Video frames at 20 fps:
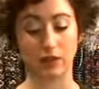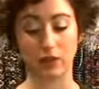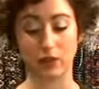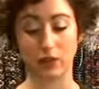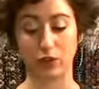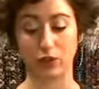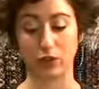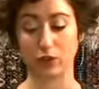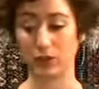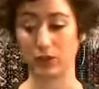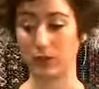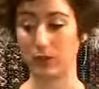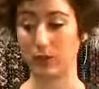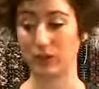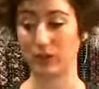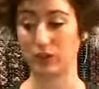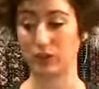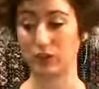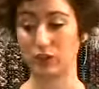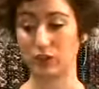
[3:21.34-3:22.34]
you can
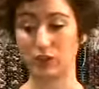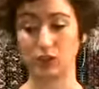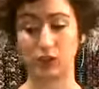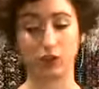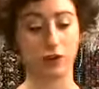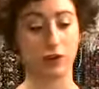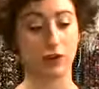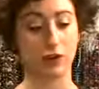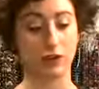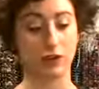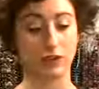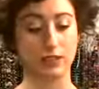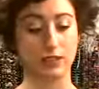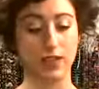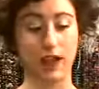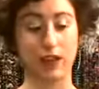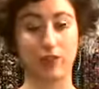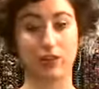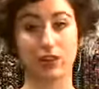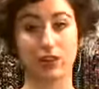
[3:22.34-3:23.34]
make sure to
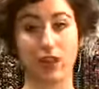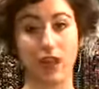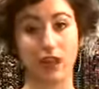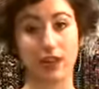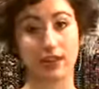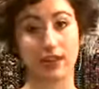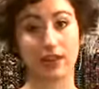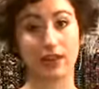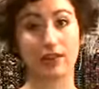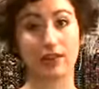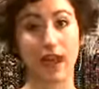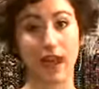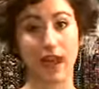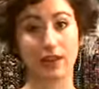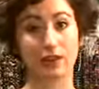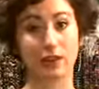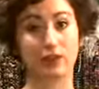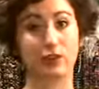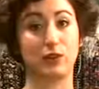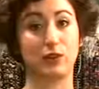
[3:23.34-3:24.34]
have a lot less
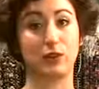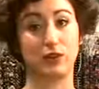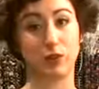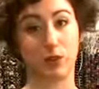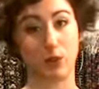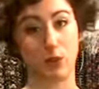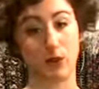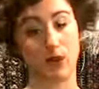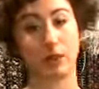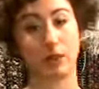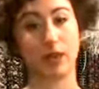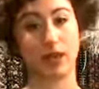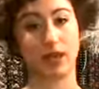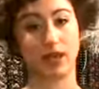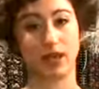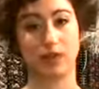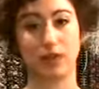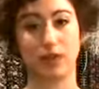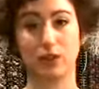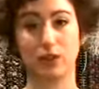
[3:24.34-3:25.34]
hassle when
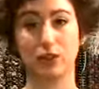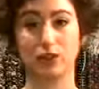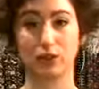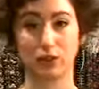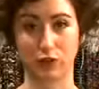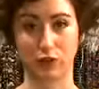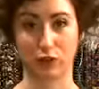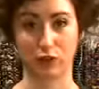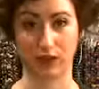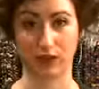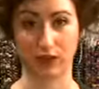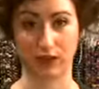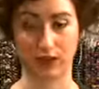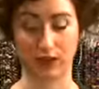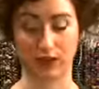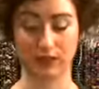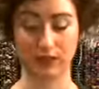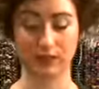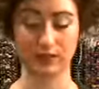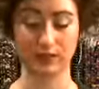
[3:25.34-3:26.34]
making your first
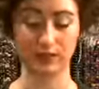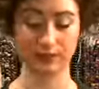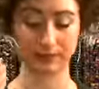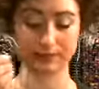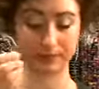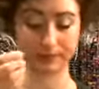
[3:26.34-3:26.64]
necklace.